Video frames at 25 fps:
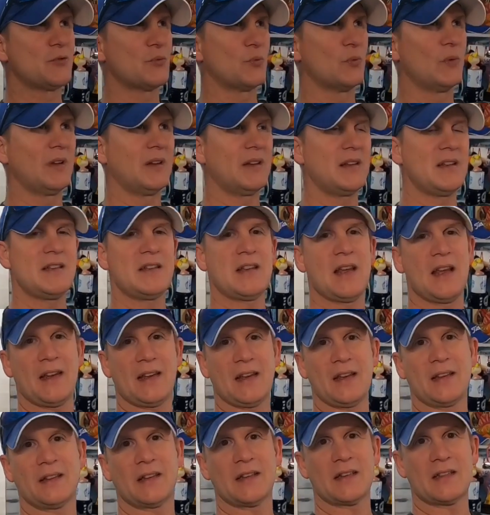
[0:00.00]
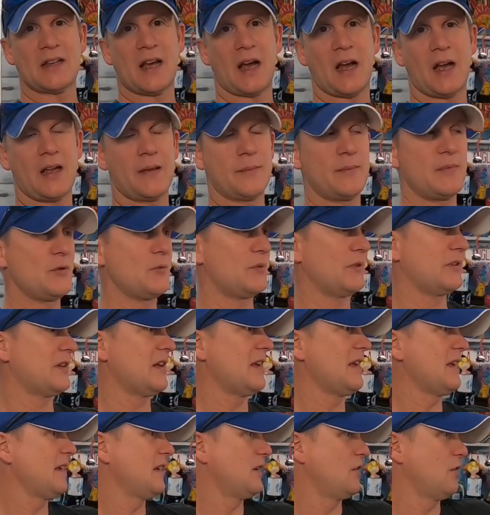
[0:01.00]
really taking the time you would,
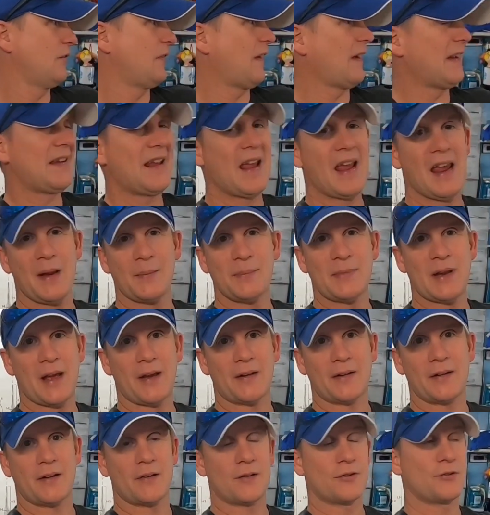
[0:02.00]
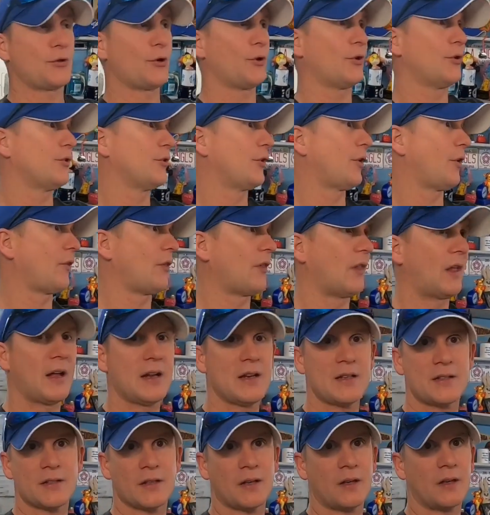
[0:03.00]
you know, if I came down here and turned all the
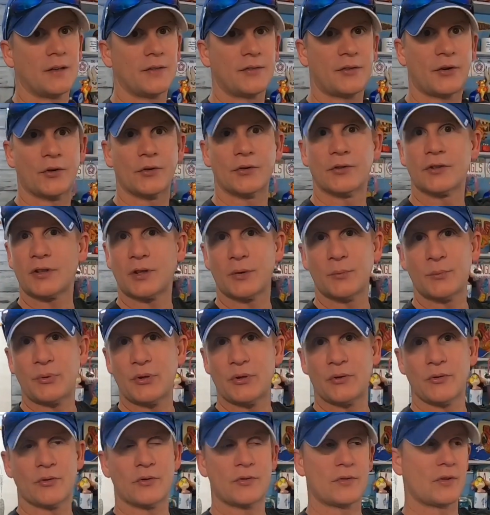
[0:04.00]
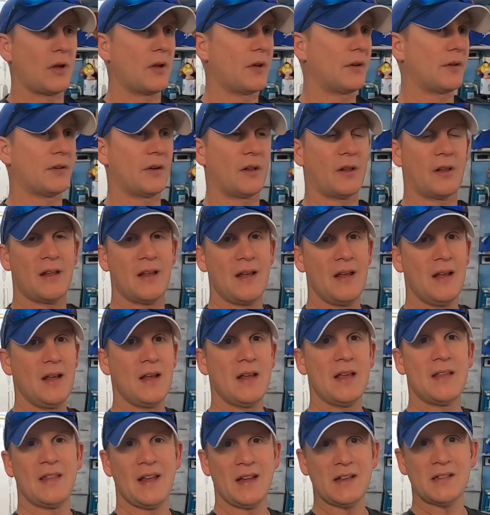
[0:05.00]
lights on, turned the computers on and on,
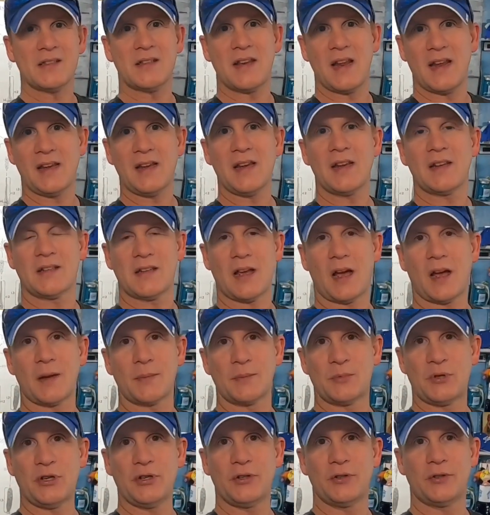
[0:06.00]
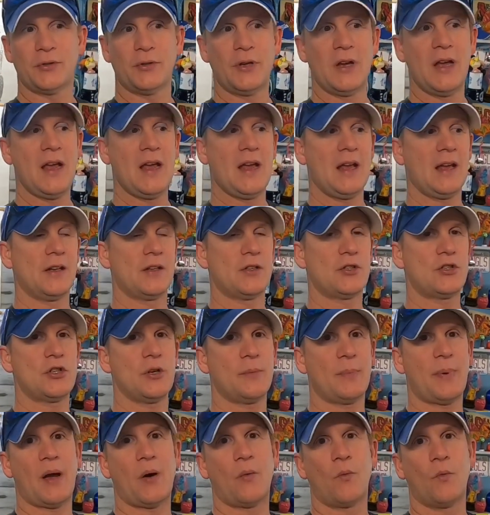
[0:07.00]
that's taking time too. And to
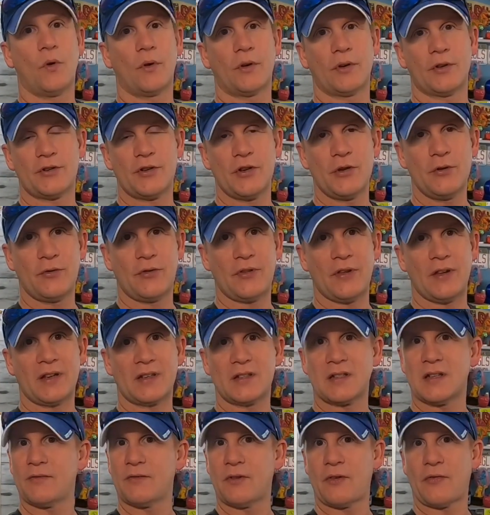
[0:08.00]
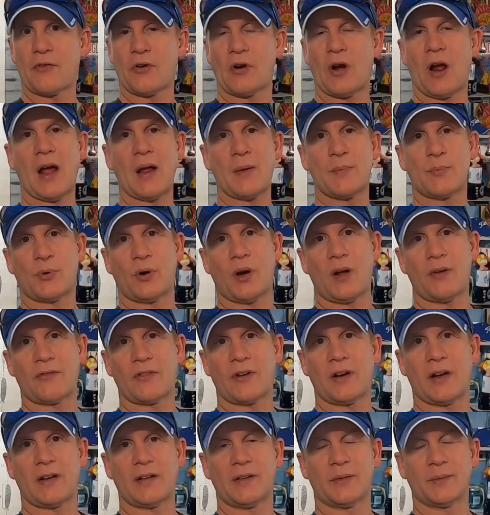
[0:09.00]
ship out one or two things, even if they're high
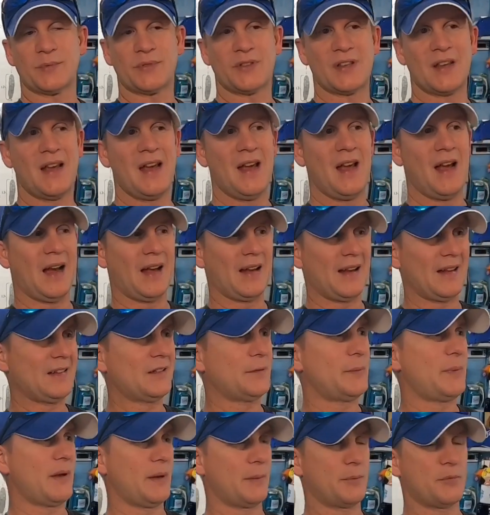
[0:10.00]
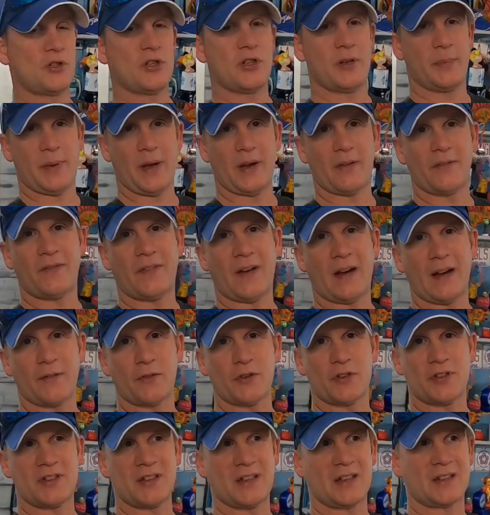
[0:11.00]
profit items, I like to be able to ship out 5
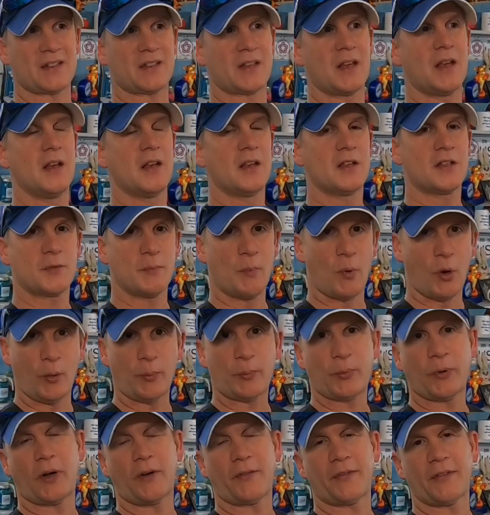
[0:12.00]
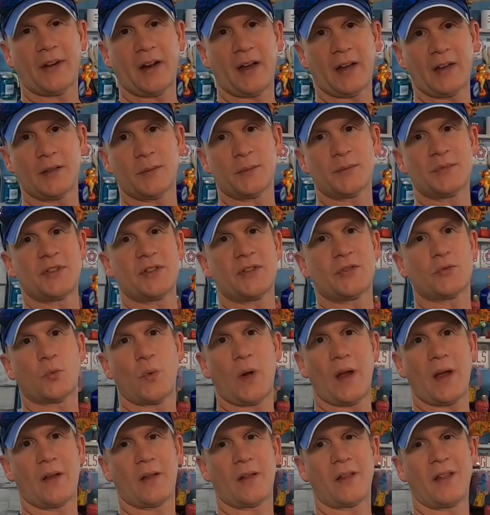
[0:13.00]
or 6 small profit items as
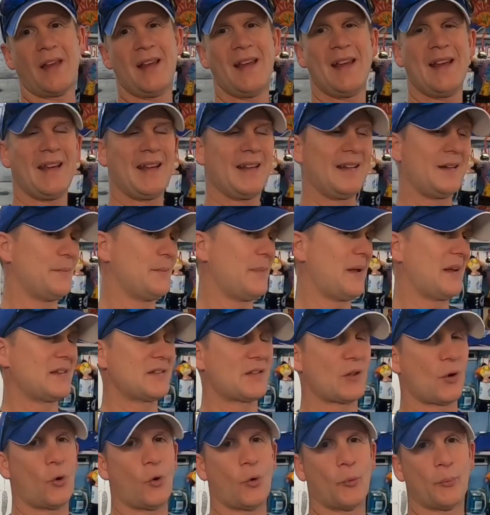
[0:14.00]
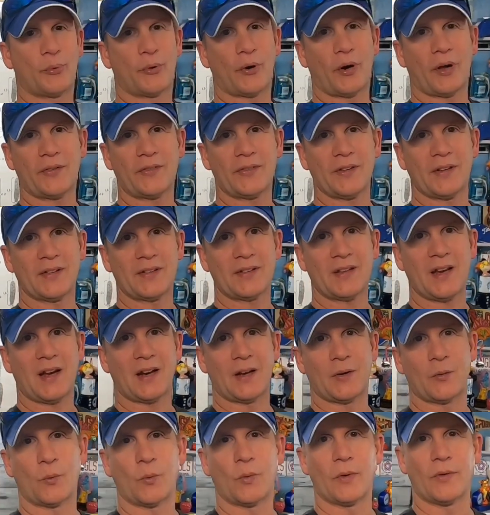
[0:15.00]
well, and it makes the whole process
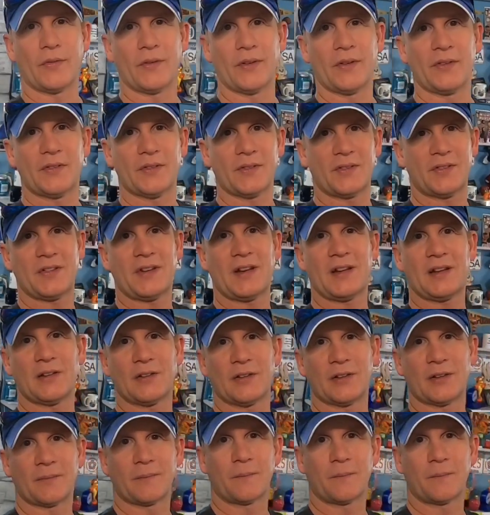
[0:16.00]
kind of worth it. So let's take a look.